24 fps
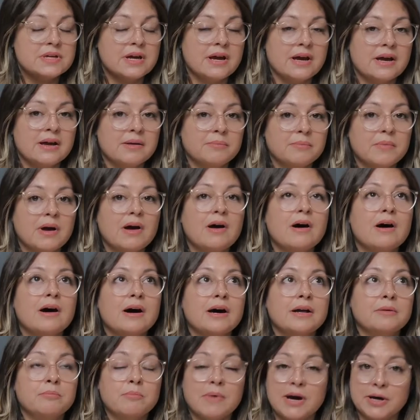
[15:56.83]

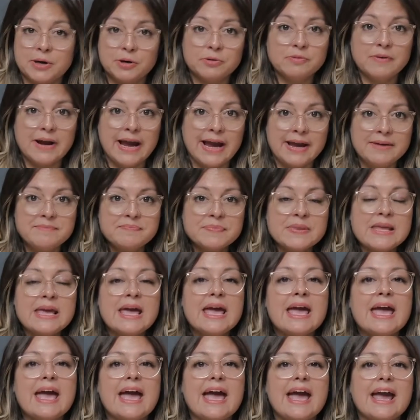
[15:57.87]
on Monterey,
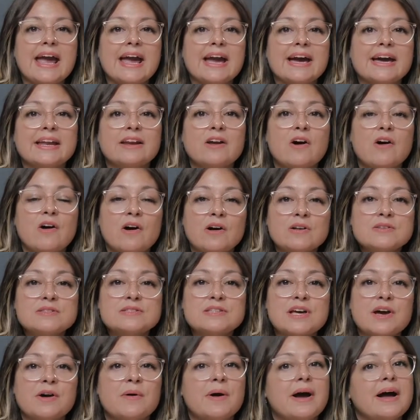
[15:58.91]
and
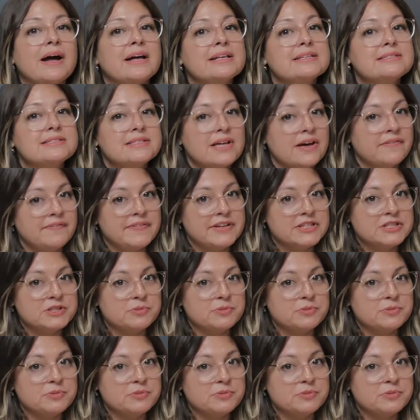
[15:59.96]
also at Selfish